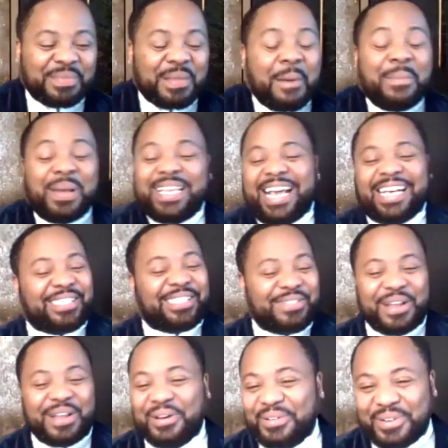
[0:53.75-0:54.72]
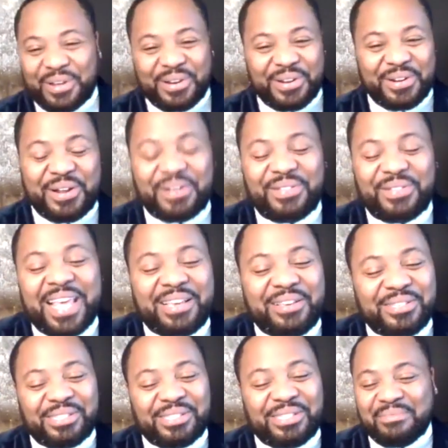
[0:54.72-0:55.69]
But yeah, so no.
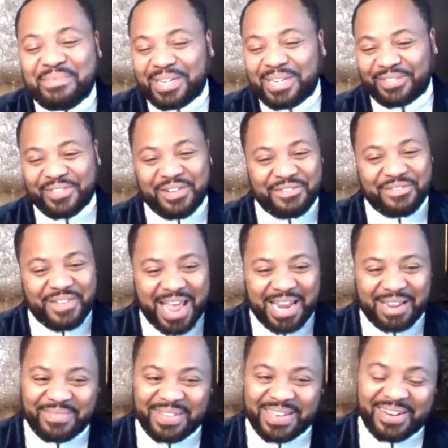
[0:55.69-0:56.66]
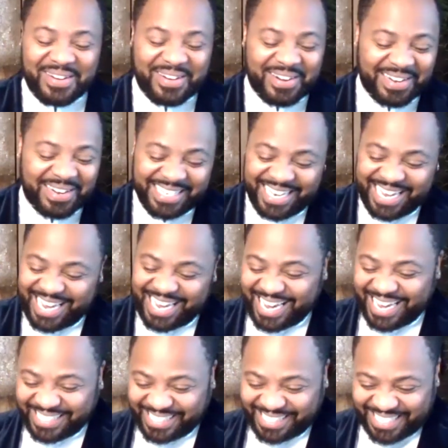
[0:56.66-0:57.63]
Thank you so much for inviting me on.
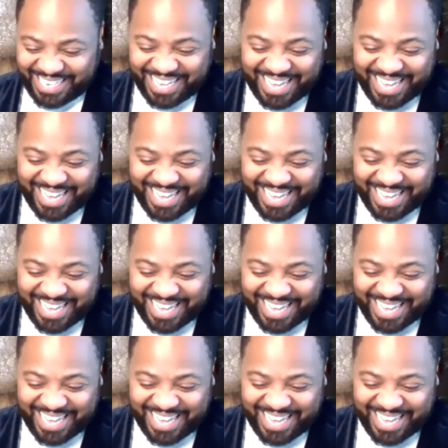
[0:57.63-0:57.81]
Yes.